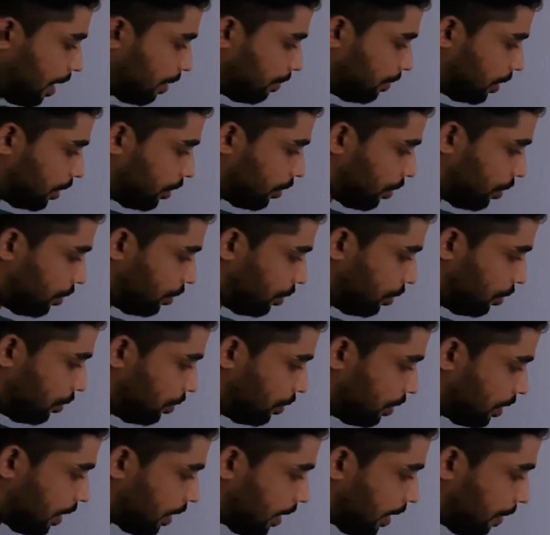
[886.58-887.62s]
I'm just going to
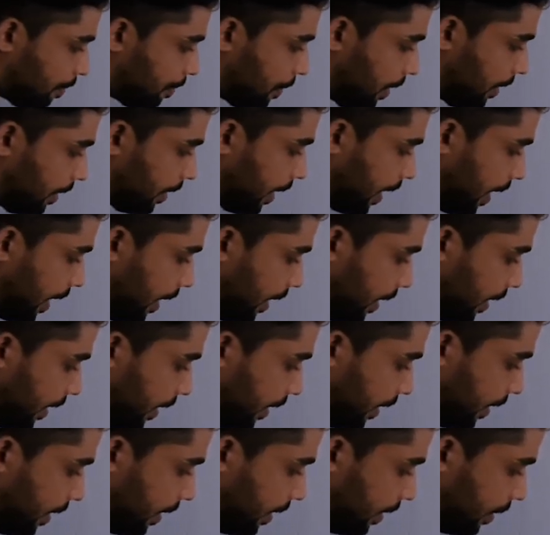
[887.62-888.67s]
use a rubber tire
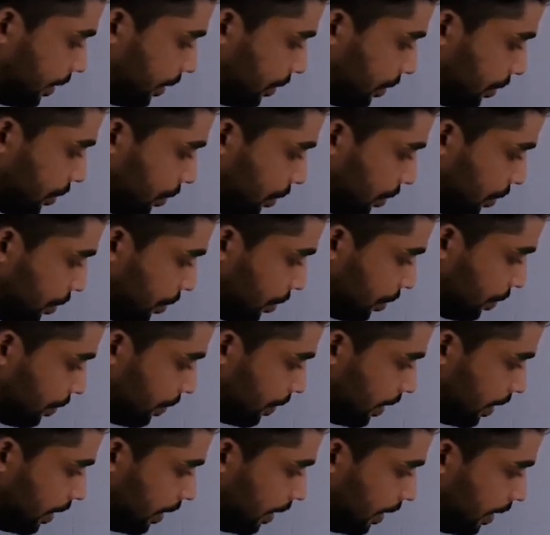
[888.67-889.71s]
here. So
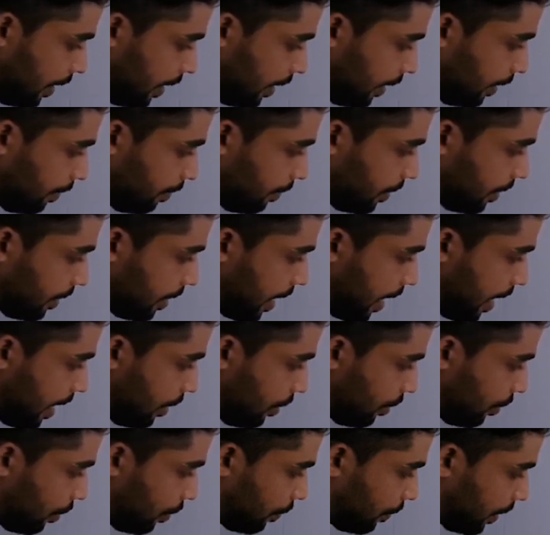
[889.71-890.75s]
let him
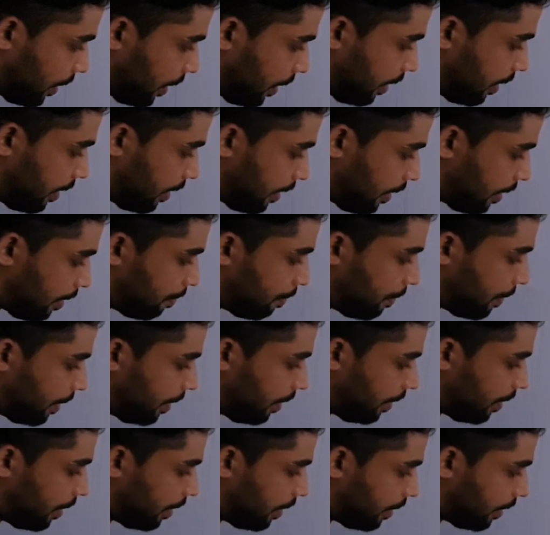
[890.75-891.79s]
stand over a
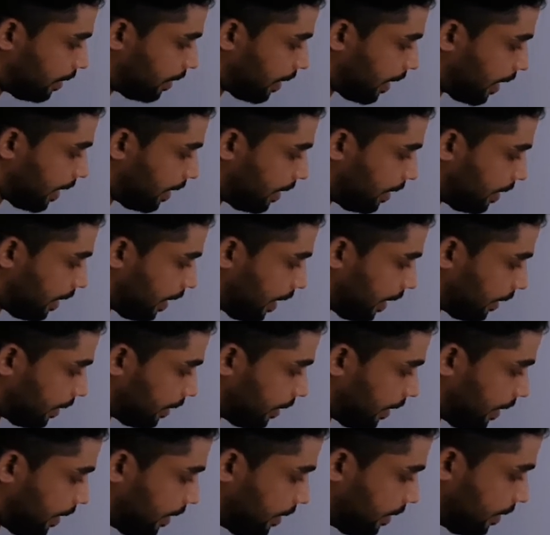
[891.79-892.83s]
rubber tire
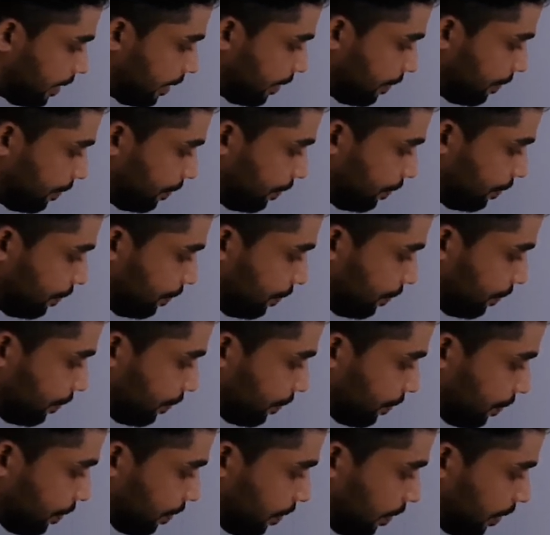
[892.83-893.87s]
like this.
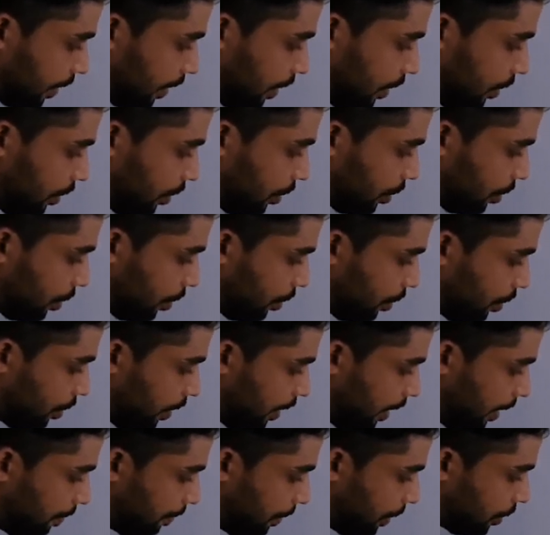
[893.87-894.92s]
So
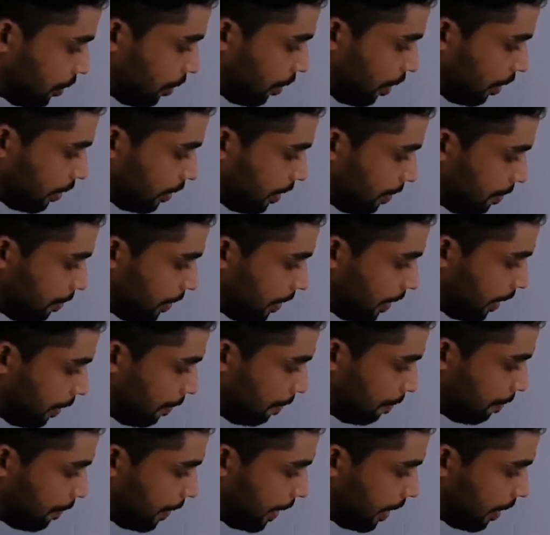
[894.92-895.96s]
let me draw some
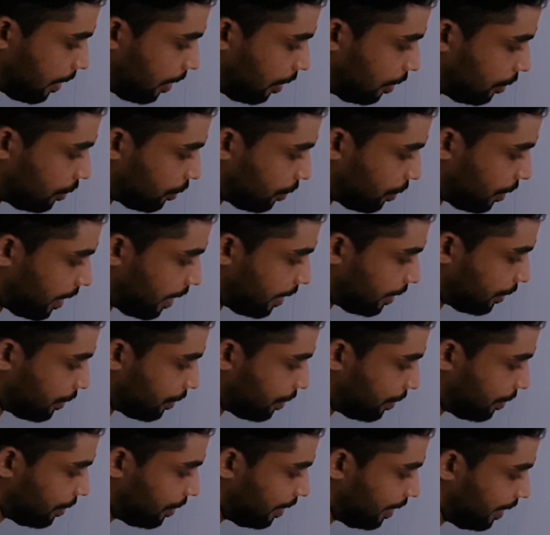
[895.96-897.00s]
grip and all so that, you
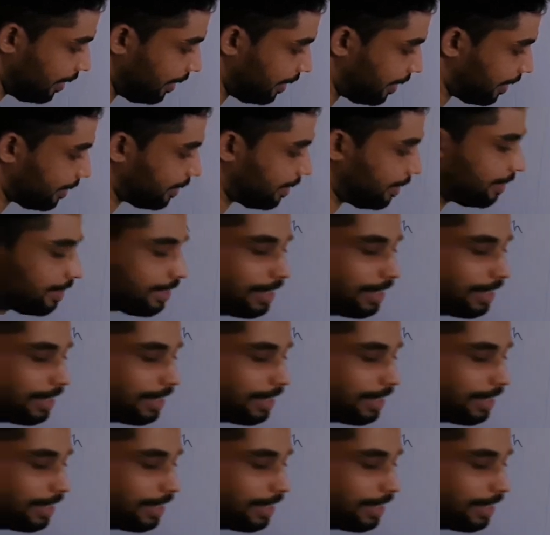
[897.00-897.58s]
know, he doesn't